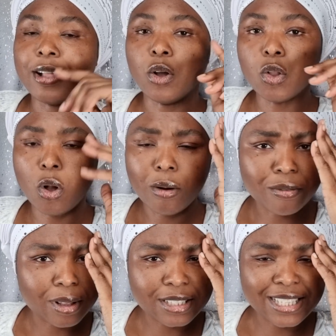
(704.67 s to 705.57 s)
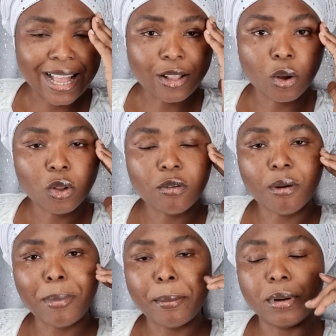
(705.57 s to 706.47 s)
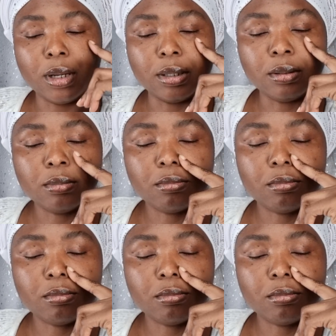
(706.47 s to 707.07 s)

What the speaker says: don't know for Babylon